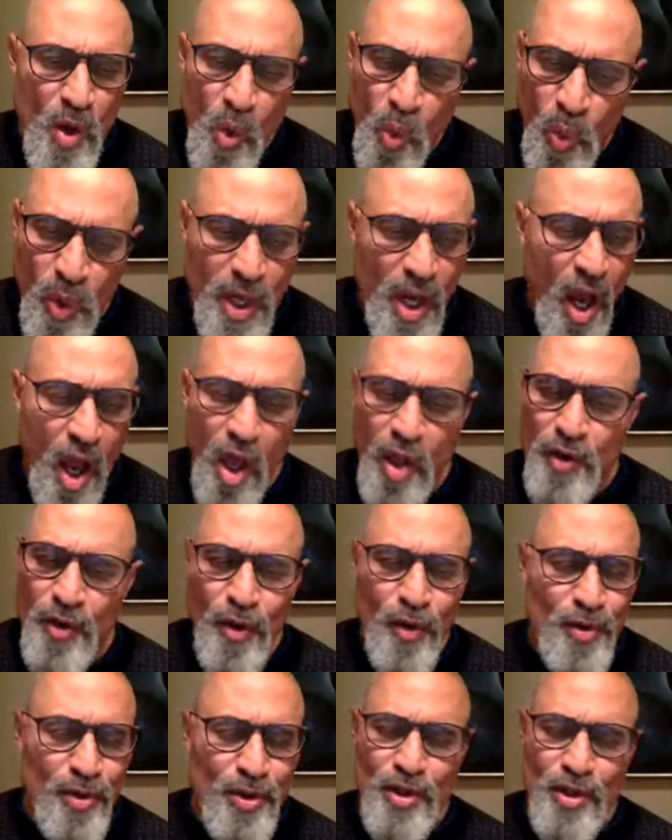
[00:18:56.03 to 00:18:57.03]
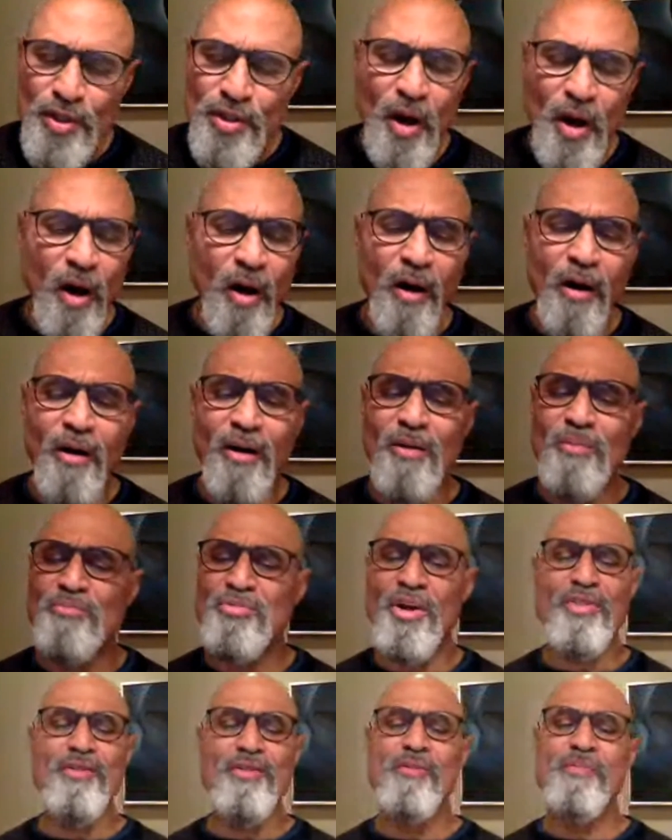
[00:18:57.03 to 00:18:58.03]
We all know your call,
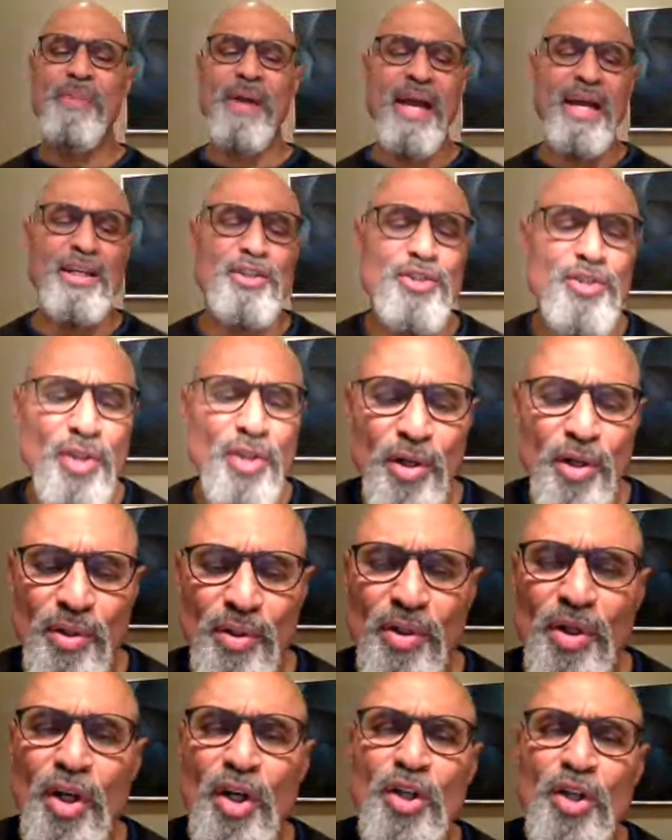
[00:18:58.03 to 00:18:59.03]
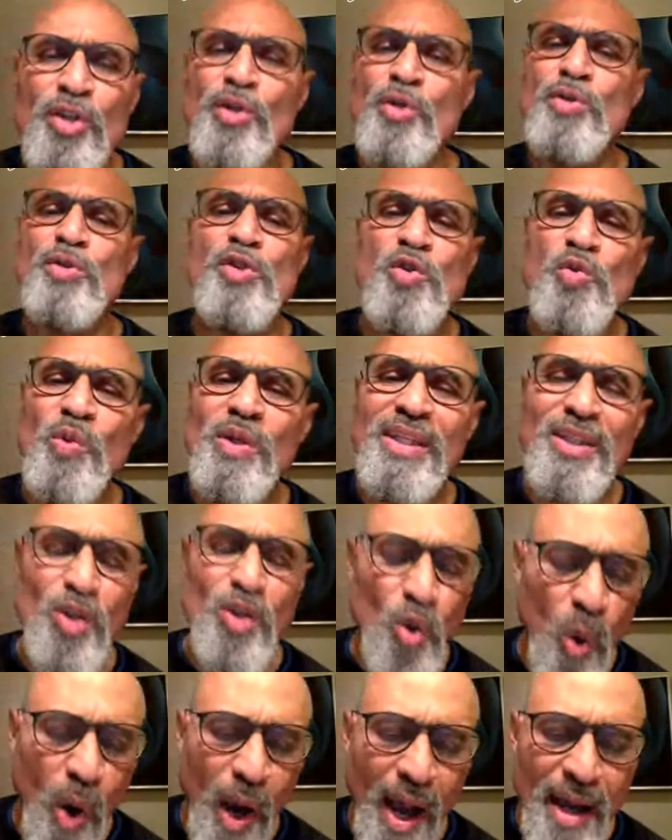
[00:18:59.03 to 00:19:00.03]
brother banjo, your sweet
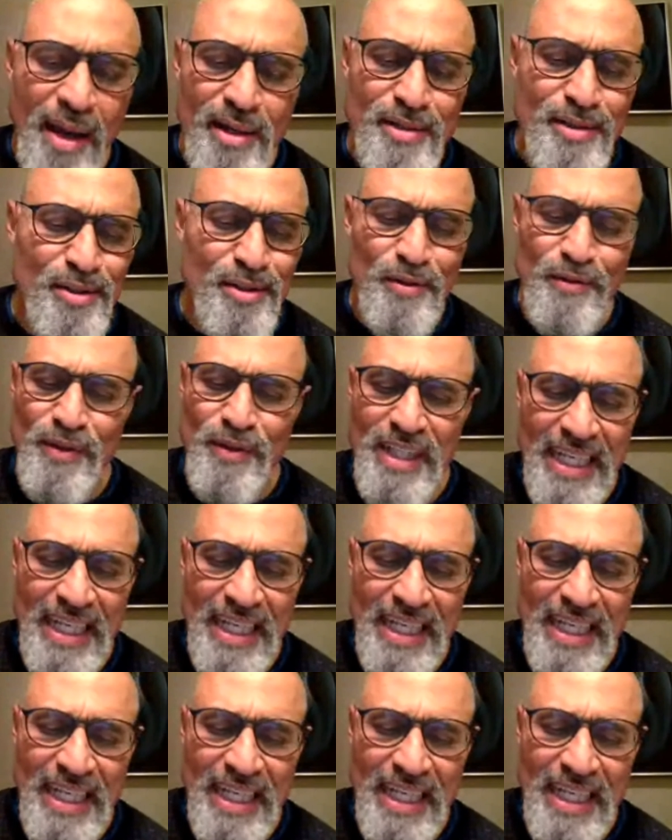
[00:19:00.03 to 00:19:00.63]
choirs of